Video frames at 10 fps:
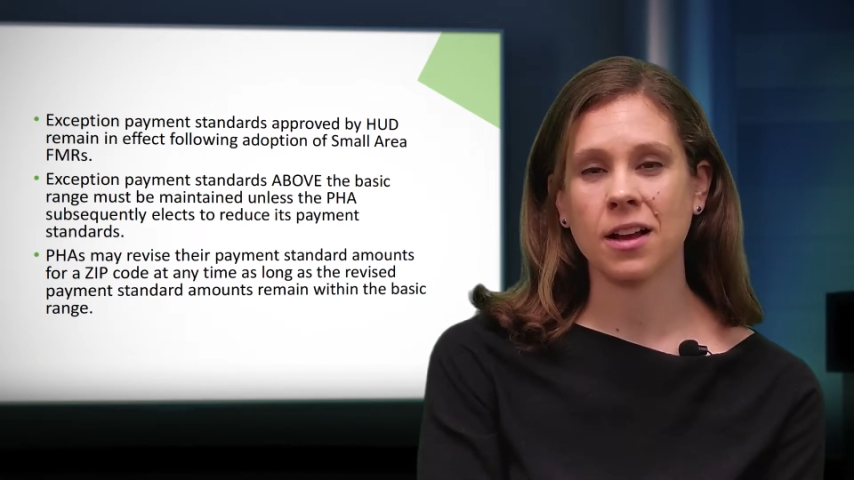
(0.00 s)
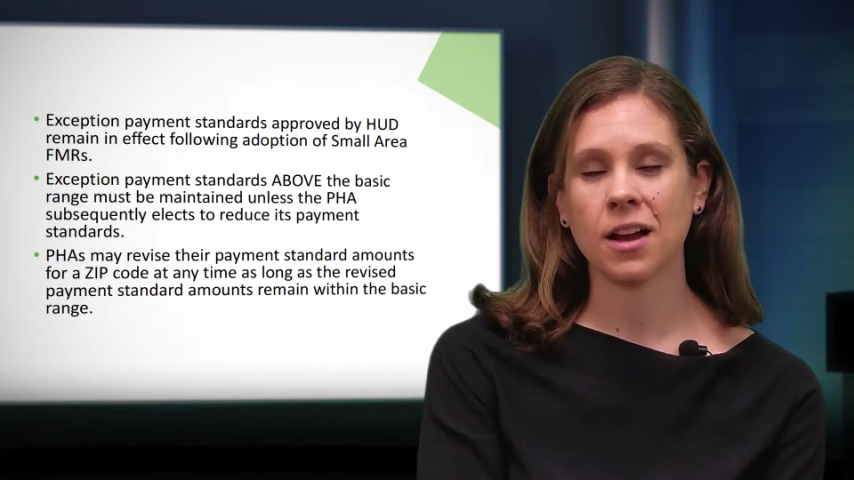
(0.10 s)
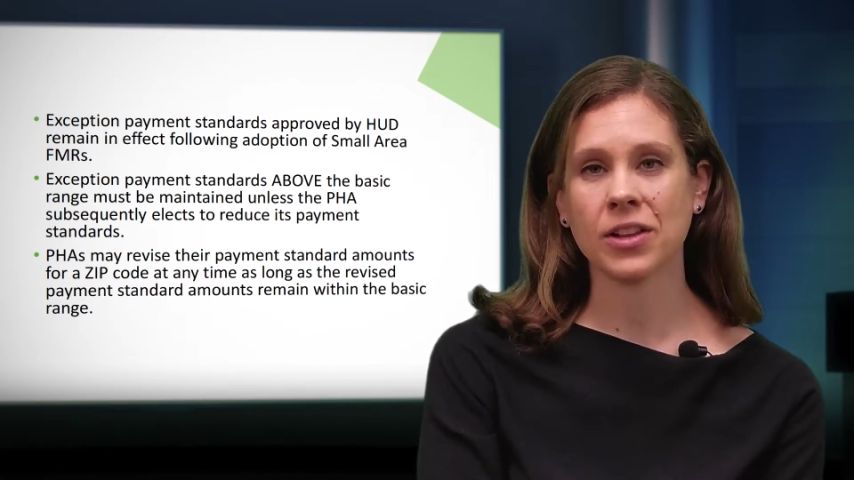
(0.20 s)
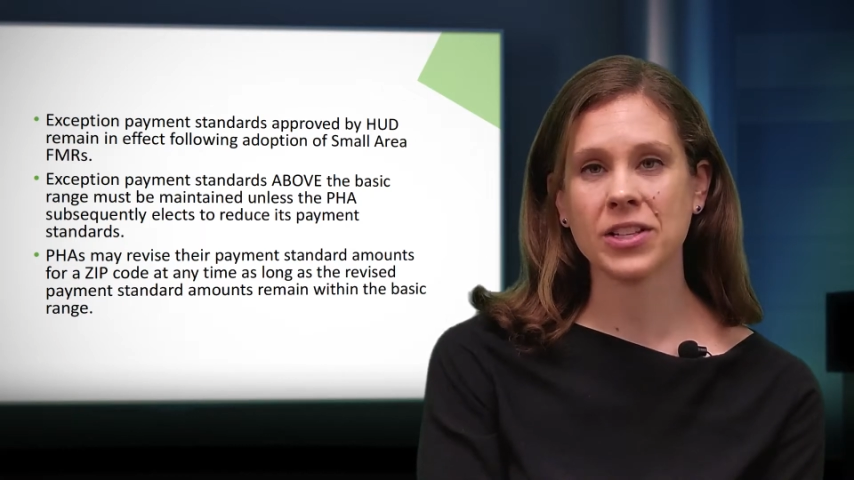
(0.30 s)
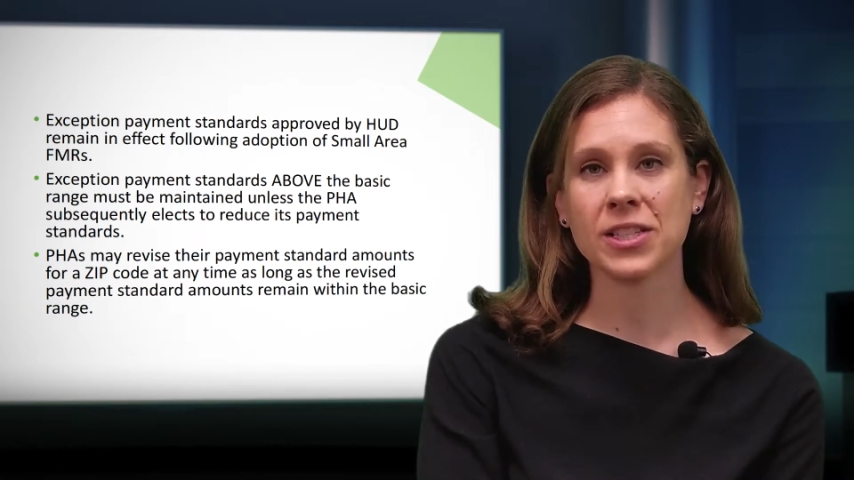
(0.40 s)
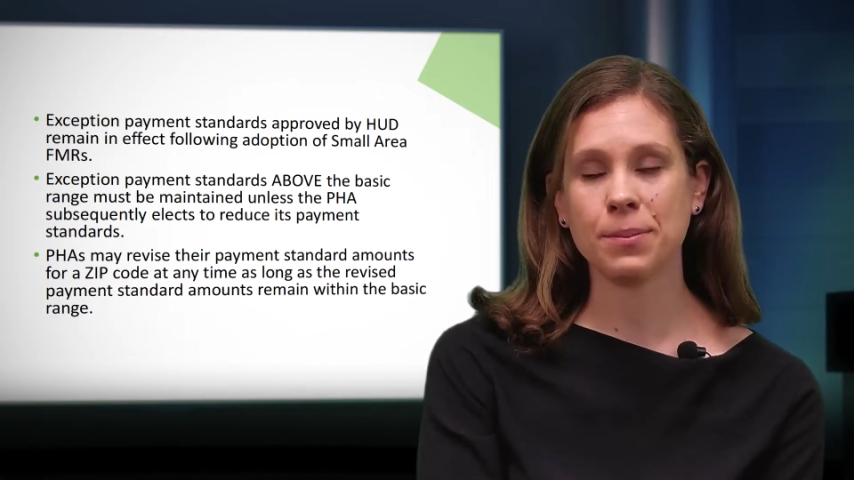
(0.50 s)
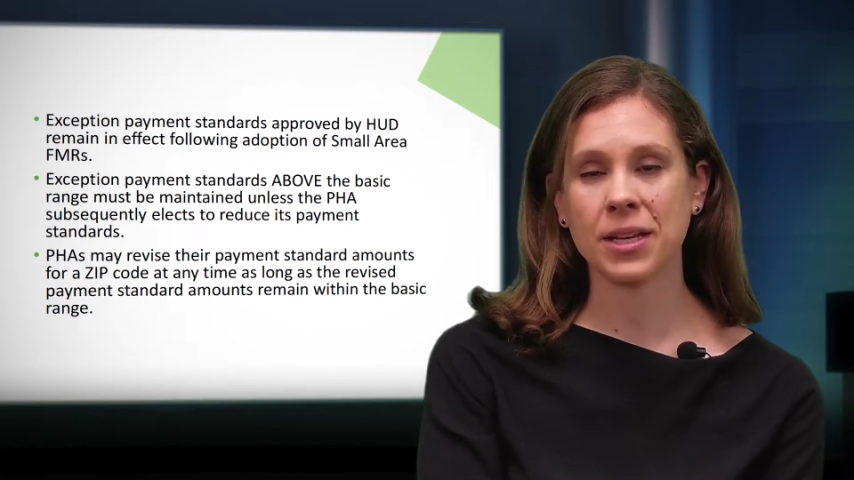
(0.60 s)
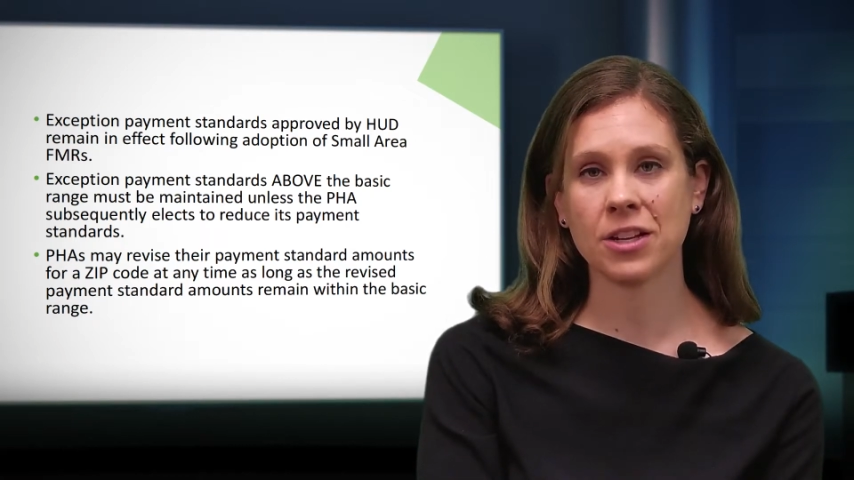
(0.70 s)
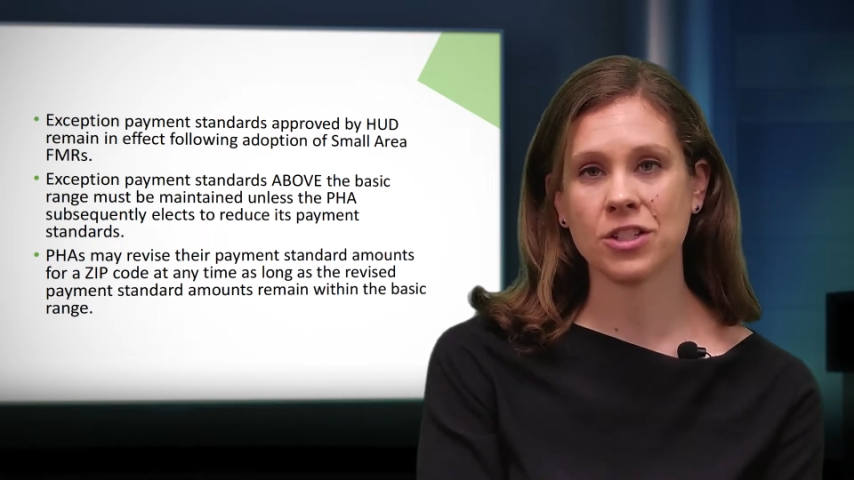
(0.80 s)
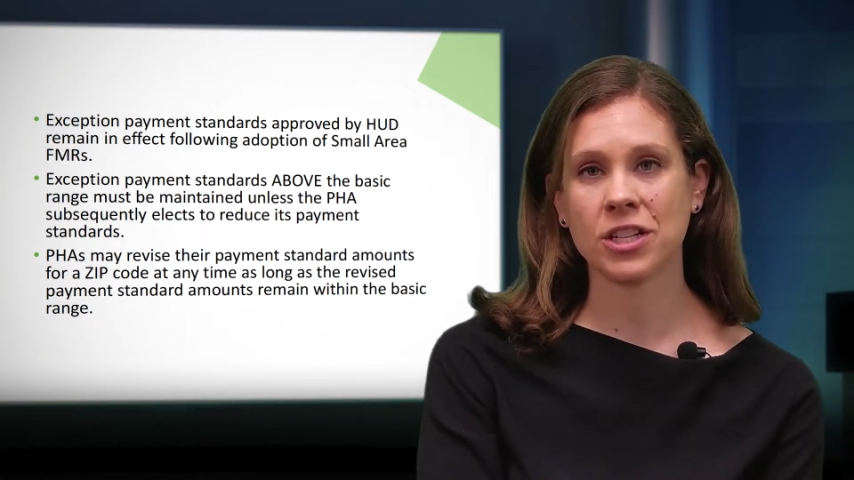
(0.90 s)
unless the
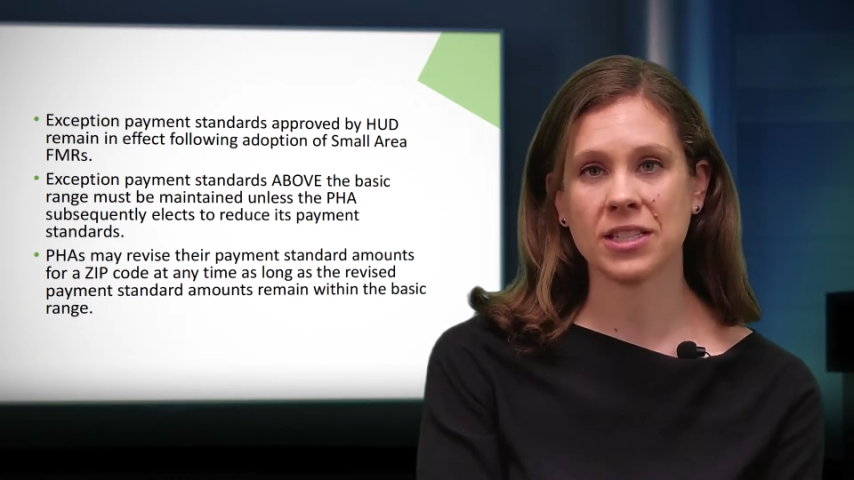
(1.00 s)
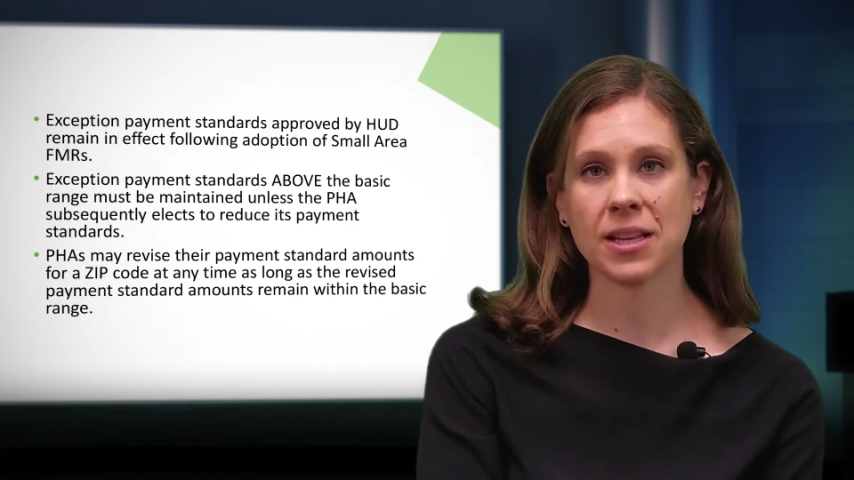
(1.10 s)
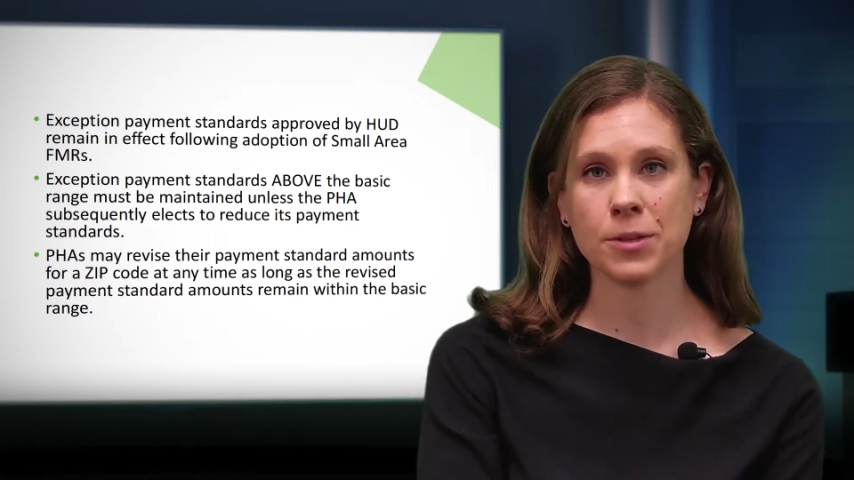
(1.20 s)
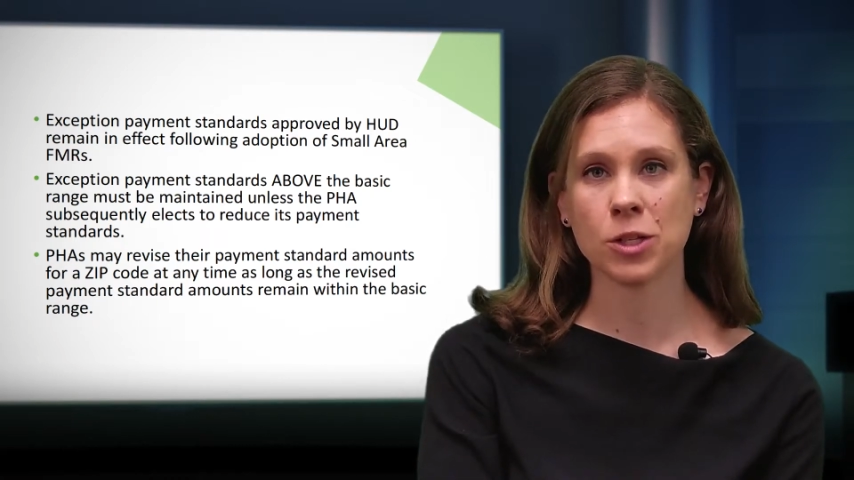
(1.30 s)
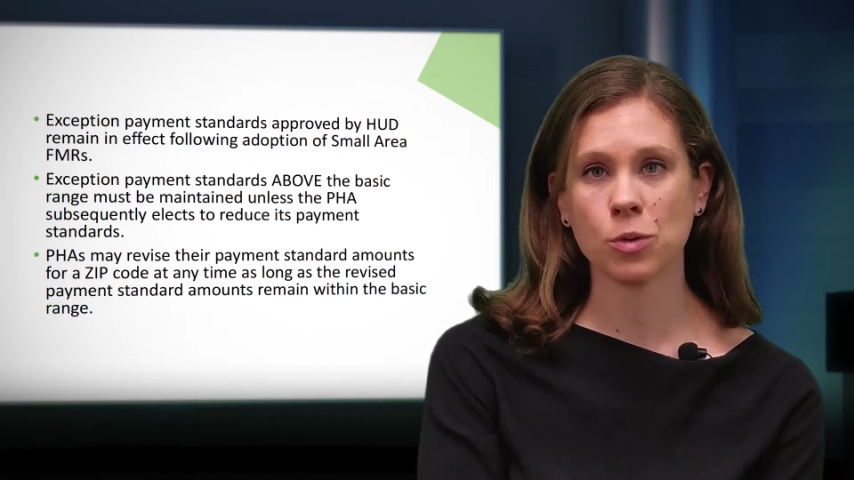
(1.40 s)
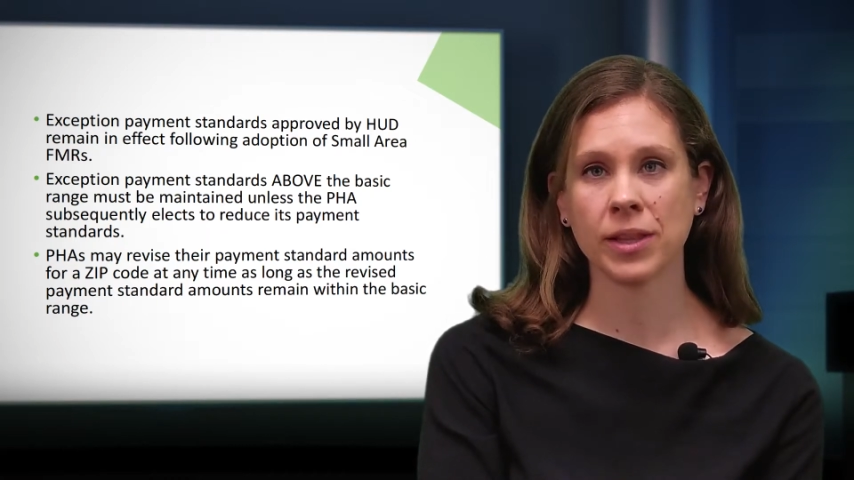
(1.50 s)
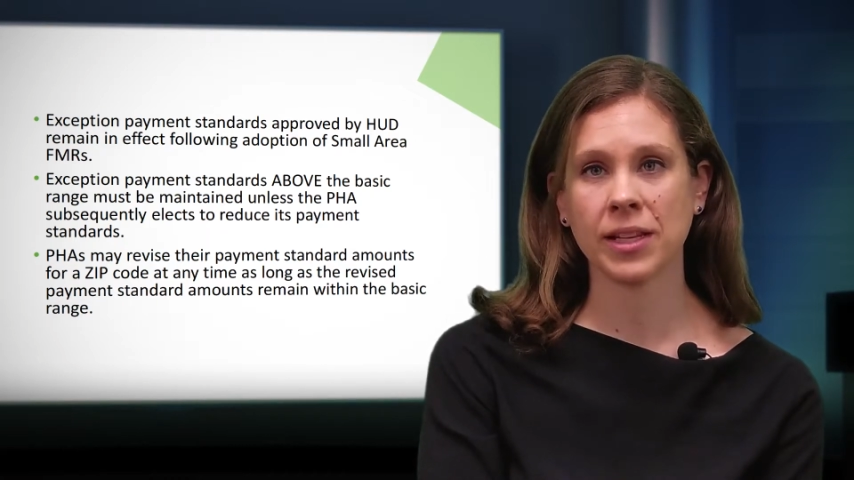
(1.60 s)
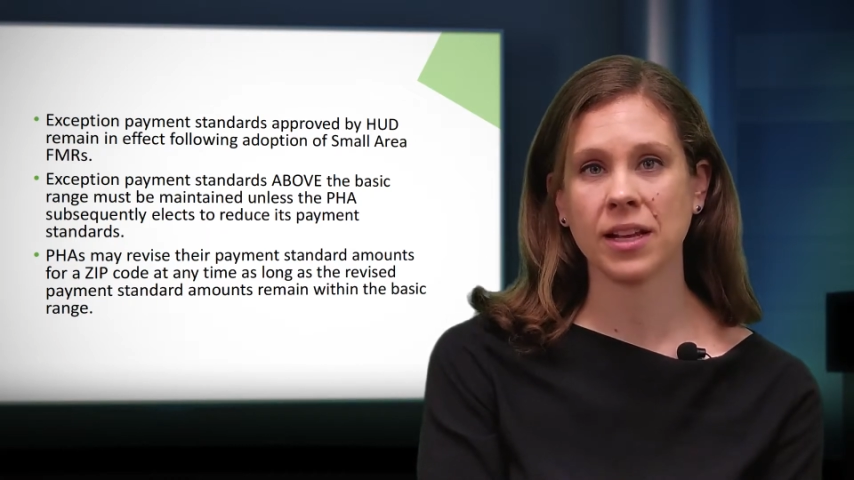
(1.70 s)
PHA subsequently